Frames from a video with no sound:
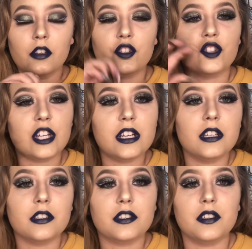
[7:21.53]

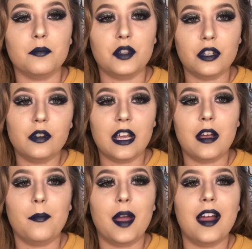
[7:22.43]
she subdued
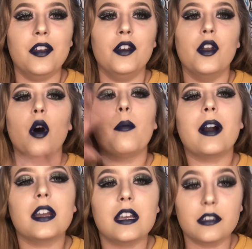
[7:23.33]
him and
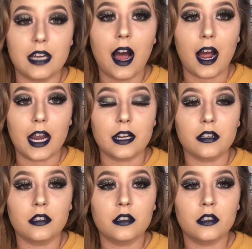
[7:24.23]
nobody
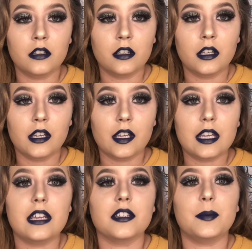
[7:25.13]
died,
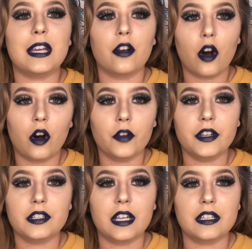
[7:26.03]
he is being called
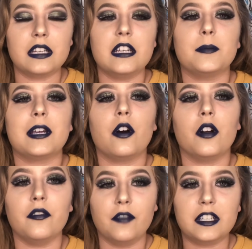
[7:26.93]
these things, and he's being
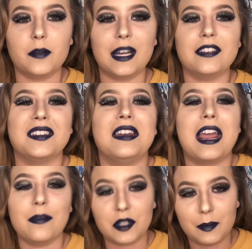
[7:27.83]
called a victim, and his
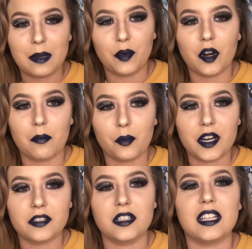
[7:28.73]
name is being put on
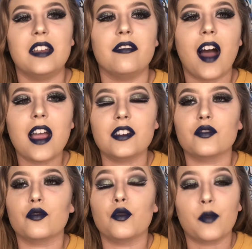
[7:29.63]
bracelets. And that
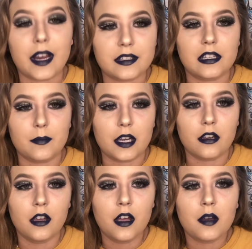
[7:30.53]
is crazy to
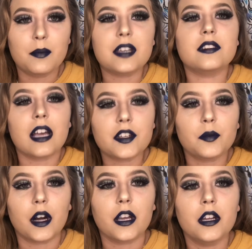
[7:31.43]
me, because
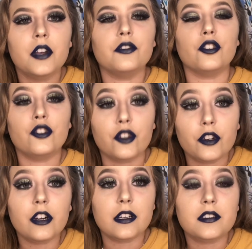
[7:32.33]
guess what? The
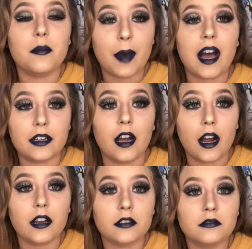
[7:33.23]
shooter is the bad
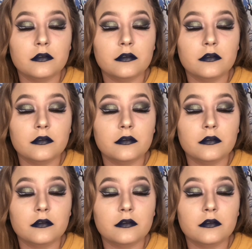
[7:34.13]
guy,